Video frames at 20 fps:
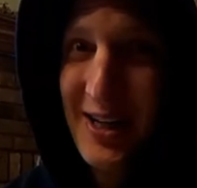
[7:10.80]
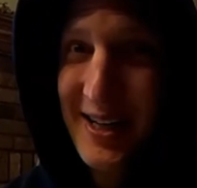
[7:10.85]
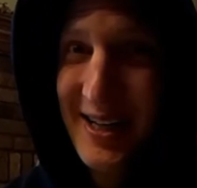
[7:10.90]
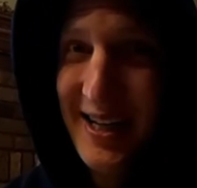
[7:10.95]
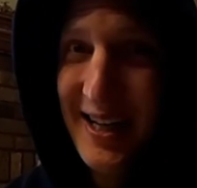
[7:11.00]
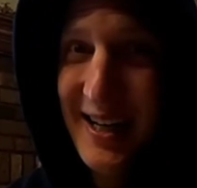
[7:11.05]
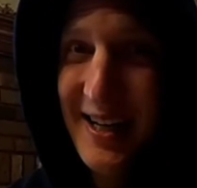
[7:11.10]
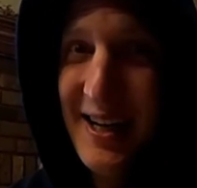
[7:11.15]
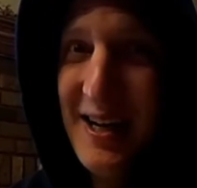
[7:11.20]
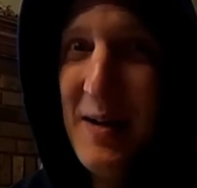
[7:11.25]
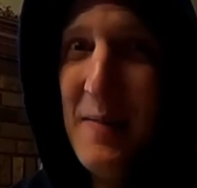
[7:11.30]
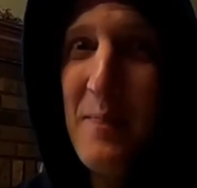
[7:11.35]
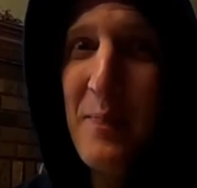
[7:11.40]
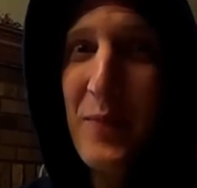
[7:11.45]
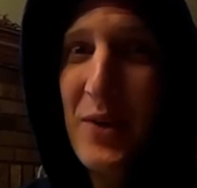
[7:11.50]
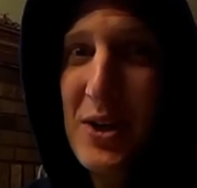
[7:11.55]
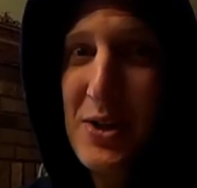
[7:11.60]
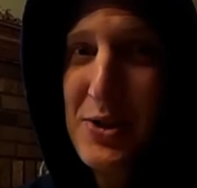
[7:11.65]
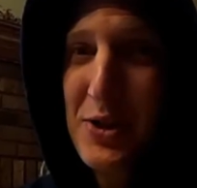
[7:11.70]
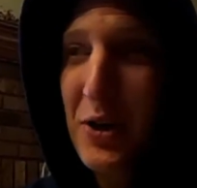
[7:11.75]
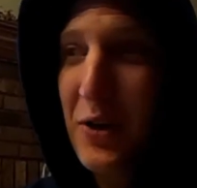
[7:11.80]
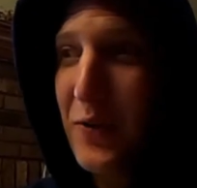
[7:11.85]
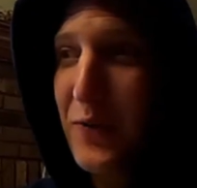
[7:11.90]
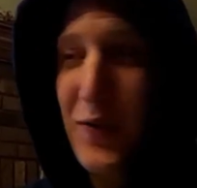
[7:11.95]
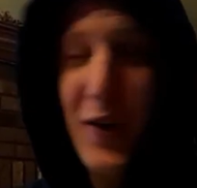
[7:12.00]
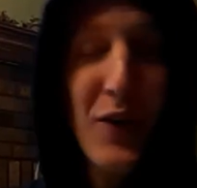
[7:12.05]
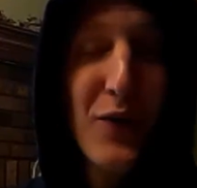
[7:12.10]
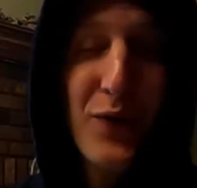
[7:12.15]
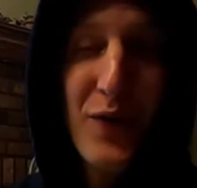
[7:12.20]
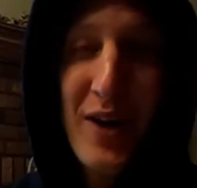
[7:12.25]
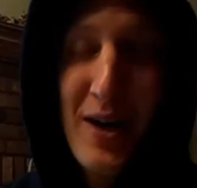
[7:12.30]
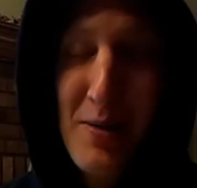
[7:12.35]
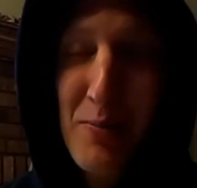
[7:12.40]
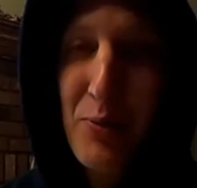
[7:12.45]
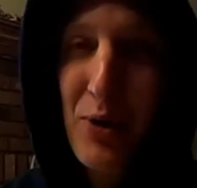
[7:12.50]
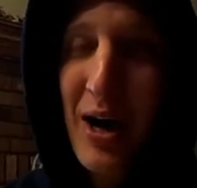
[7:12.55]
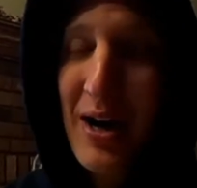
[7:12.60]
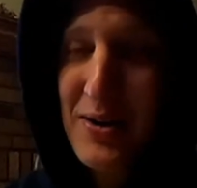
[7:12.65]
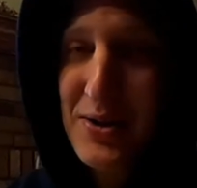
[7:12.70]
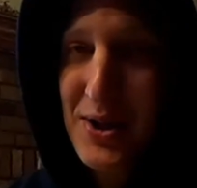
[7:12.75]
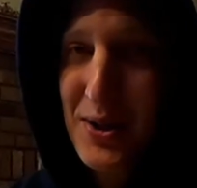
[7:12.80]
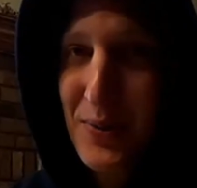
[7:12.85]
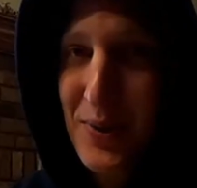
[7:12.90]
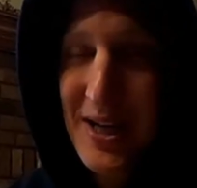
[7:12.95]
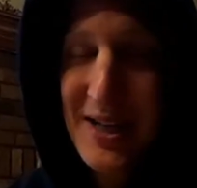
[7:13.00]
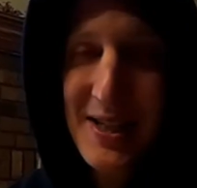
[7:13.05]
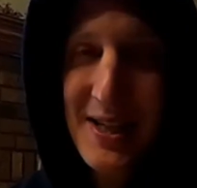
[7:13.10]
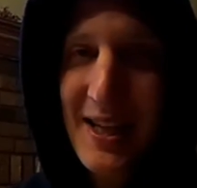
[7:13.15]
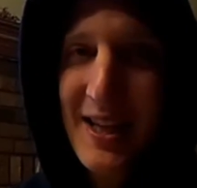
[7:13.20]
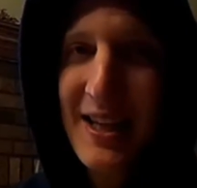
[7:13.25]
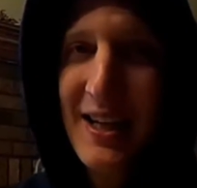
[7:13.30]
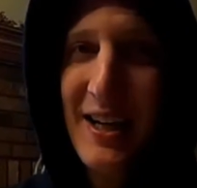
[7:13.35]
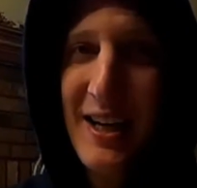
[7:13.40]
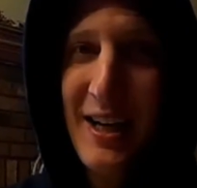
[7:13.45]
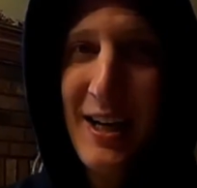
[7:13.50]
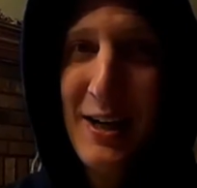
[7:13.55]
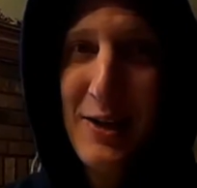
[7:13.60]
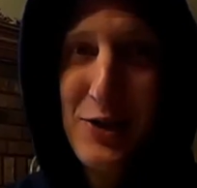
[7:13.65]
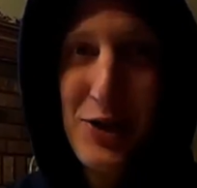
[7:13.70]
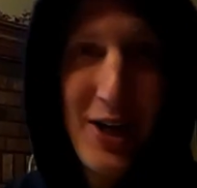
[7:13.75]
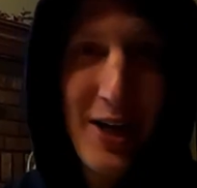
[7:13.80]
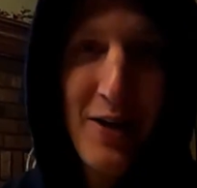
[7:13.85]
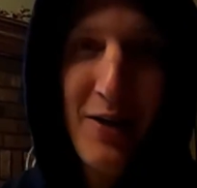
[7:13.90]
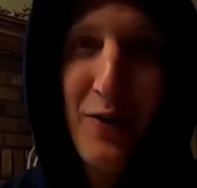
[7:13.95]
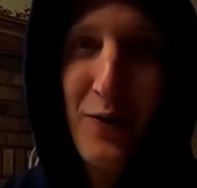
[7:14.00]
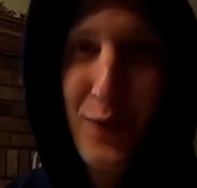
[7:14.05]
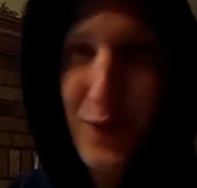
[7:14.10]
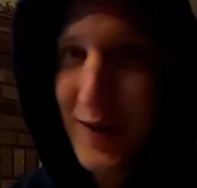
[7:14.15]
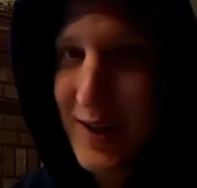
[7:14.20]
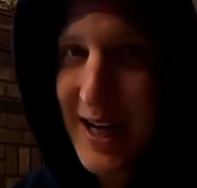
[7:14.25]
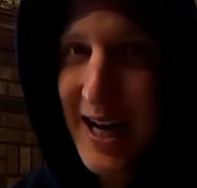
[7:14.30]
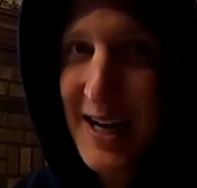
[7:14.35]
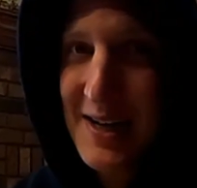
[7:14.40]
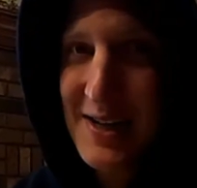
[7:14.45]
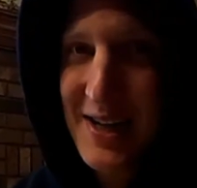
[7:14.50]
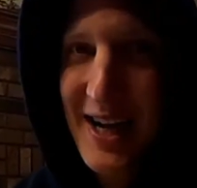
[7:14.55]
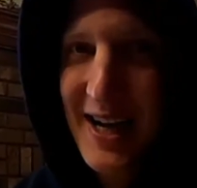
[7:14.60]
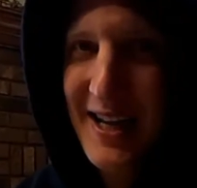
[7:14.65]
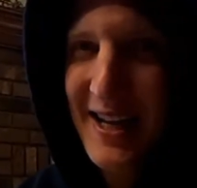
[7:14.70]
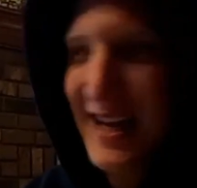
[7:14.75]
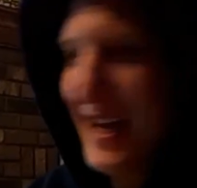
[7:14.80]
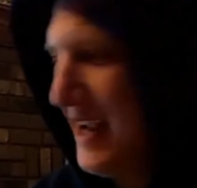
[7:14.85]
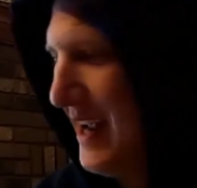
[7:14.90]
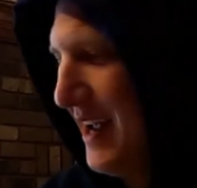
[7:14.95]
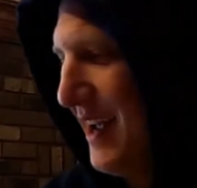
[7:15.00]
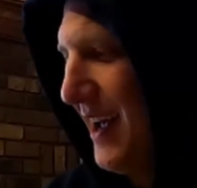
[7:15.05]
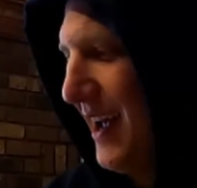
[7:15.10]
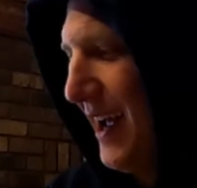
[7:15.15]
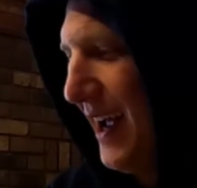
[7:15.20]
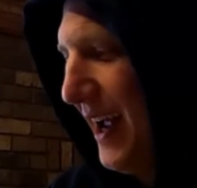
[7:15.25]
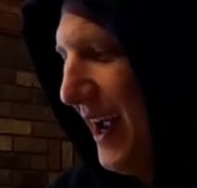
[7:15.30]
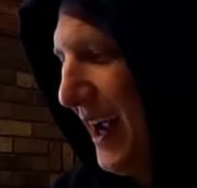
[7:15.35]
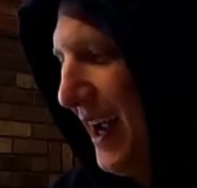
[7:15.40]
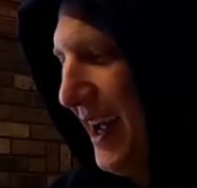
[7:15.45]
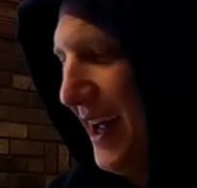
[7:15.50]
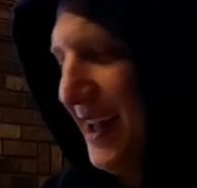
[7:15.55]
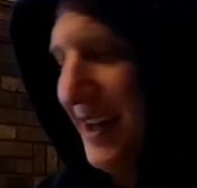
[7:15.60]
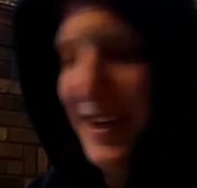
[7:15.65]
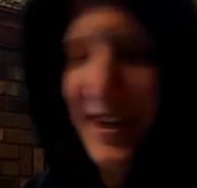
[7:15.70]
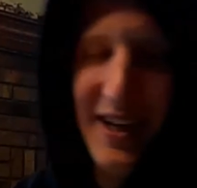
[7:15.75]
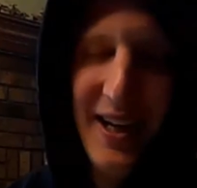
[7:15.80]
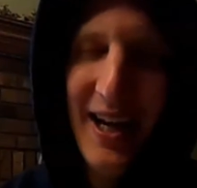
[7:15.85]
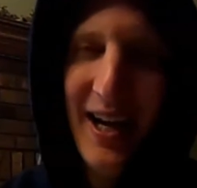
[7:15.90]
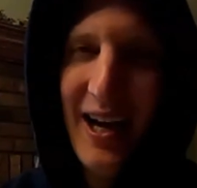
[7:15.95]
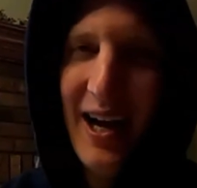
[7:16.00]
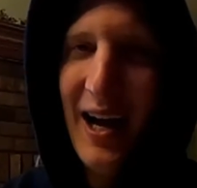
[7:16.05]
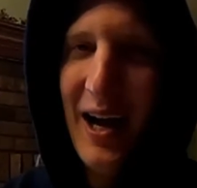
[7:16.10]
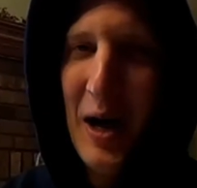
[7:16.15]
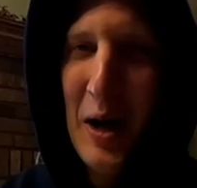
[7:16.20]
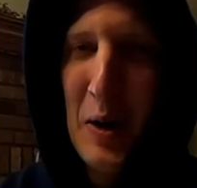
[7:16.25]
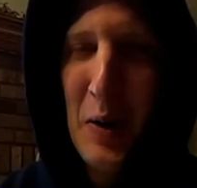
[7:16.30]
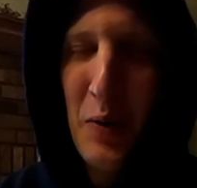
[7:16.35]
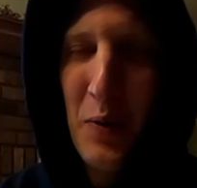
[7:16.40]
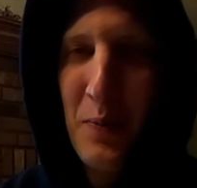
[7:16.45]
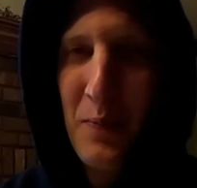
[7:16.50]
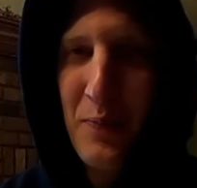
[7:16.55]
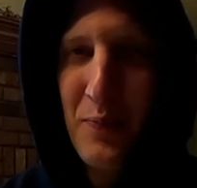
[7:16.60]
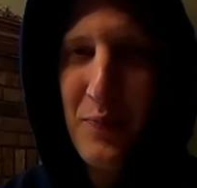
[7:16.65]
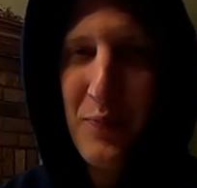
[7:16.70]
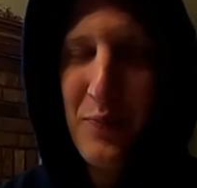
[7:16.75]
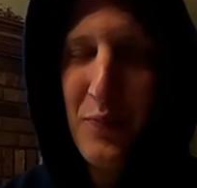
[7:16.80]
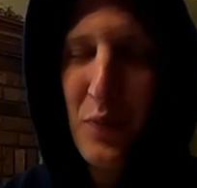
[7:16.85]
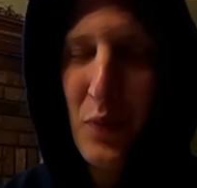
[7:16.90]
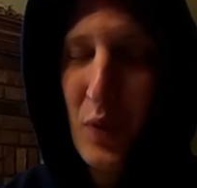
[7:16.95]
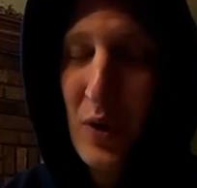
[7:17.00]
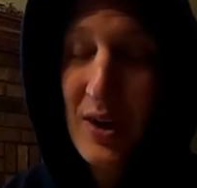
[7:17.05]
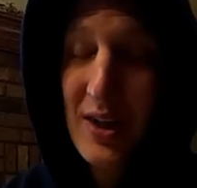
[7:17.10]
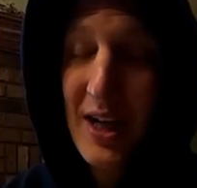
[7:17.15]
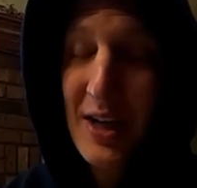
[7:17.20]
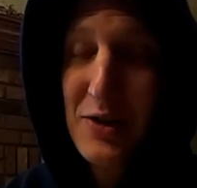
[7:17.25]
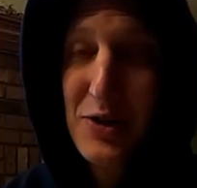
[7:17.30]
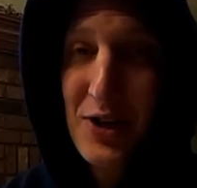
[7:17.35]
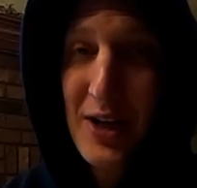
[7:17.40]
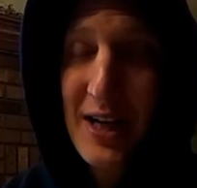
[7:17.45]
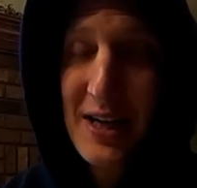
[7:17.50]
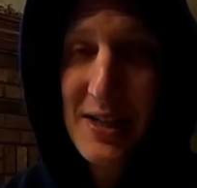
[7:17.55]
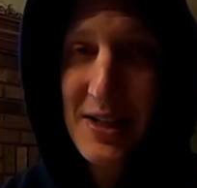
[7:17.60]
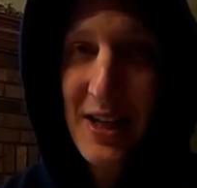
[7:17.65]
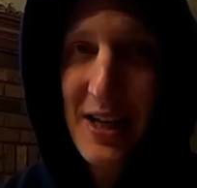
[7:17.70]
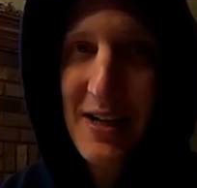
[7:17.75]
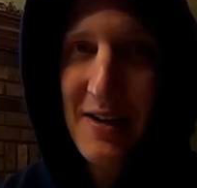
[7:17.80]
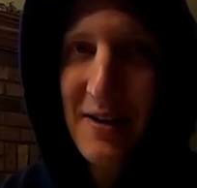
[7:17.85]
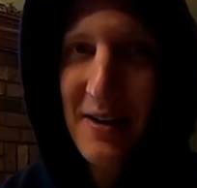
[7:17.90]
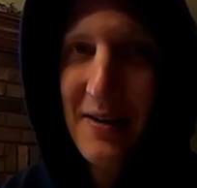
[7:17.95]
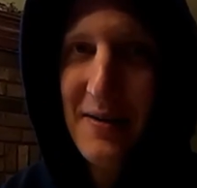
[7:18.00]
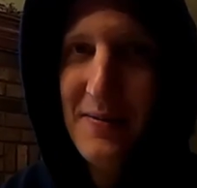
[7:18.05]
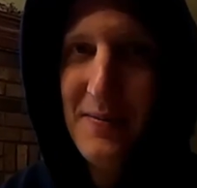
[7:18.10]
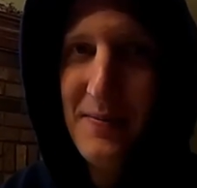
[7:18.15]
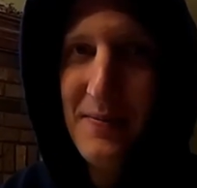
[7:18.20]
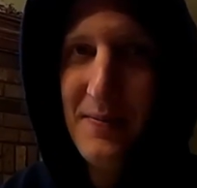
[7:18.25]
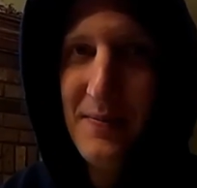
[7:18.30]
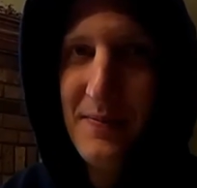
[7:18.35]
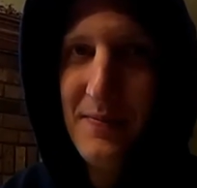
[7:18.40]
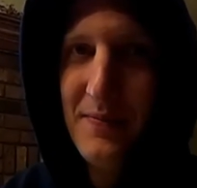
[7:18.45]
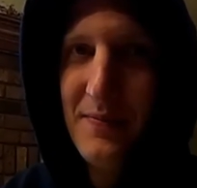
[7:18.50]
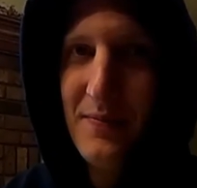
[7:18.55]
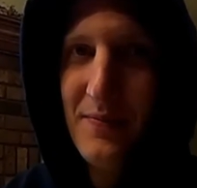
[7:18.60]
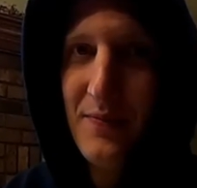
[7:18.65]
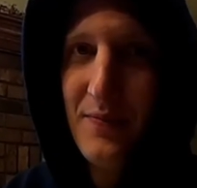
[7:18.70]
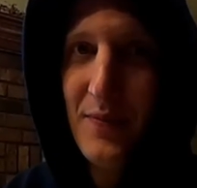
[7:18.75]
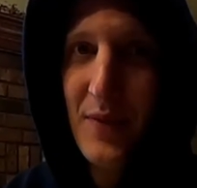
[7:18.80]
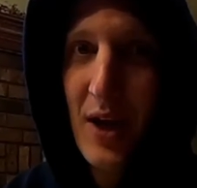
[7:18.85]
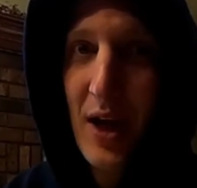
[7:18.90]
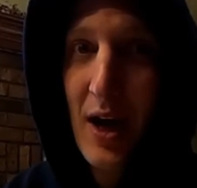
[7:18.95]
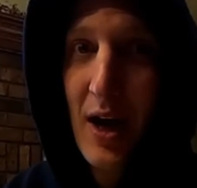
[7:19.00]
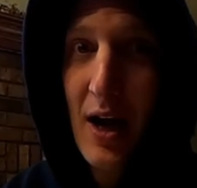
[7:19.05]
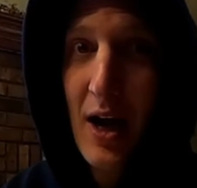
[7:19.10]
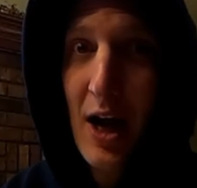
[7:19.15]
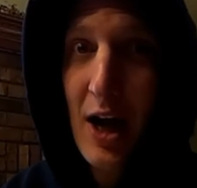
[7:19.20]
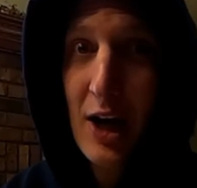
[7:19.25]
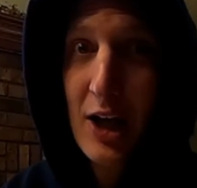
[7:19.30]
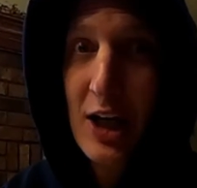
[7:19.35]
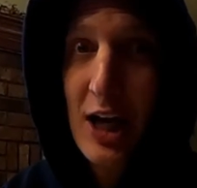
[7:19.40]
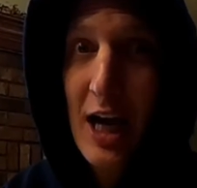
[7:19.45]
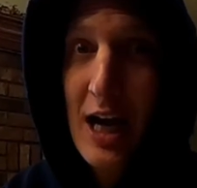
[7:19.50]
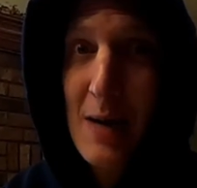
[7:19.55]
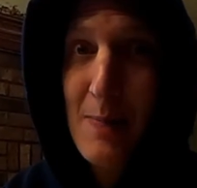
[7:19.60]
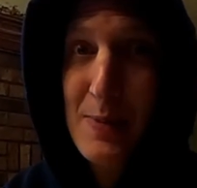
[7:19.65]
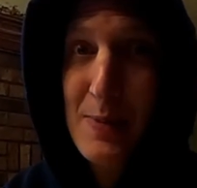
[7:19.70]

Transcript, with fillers: did. So feel free to browse the rest of the channel for content, and we'll catch you guys later. Keep